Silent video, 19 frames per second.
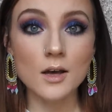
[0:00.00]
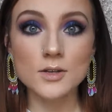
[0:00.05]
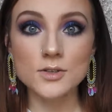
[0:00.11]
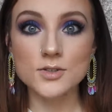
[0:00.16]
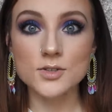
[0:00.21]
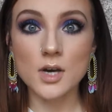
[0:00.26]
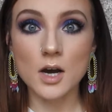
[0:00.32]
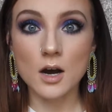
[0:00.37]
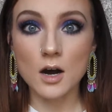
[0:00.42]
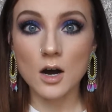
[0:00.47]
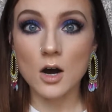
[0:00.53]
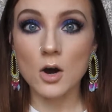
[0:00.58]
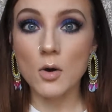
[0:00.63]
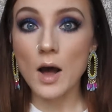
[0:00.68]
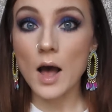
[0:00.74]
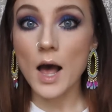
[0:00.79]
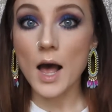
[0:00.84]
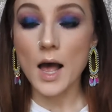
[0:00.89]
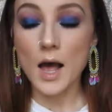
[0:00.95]
So
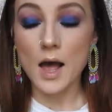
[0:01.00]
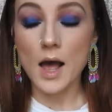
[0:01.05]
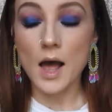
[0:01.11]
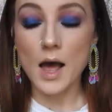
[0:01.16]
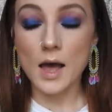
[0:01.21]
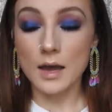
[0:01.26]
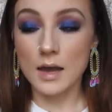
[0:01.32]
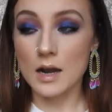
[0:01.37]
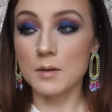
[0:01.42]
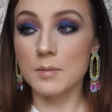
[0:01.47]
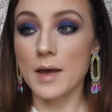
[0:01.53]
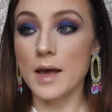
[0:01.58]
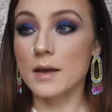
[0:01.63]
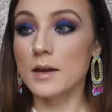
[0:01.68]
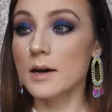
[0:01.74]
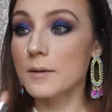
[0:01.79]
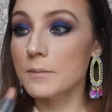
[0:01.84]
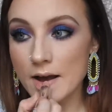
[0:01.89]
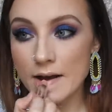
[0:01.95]
I got a
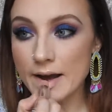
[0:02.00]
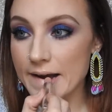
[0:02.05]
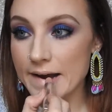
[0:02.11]
backup.